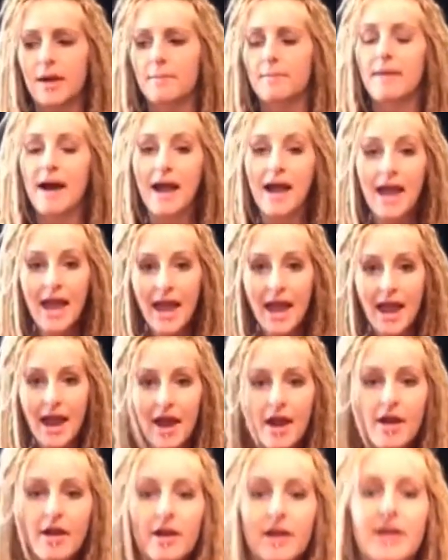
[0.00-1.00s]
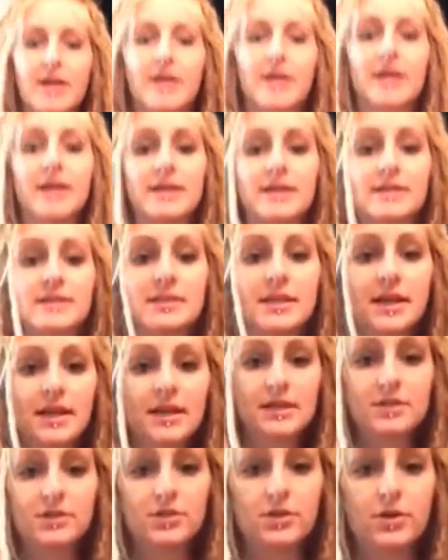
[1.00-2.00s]
My hair is
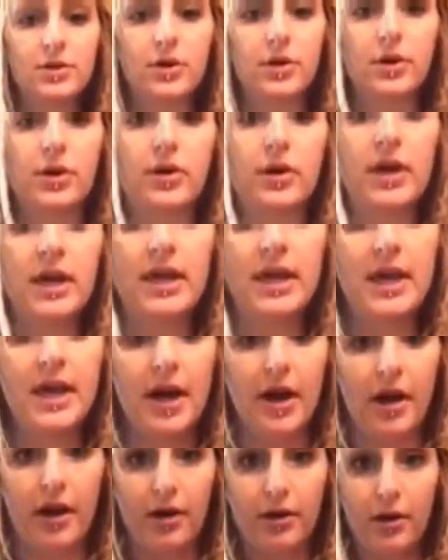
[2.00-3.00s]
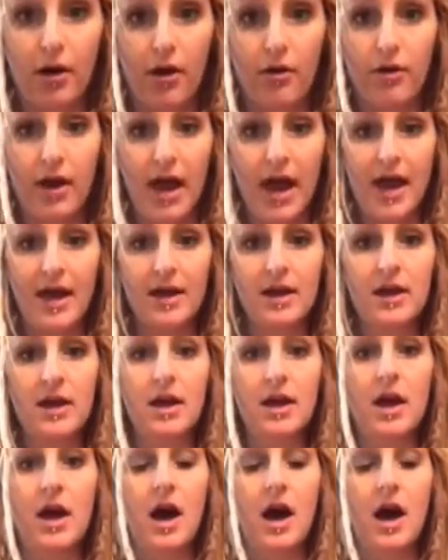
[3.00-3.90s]
to here, okay?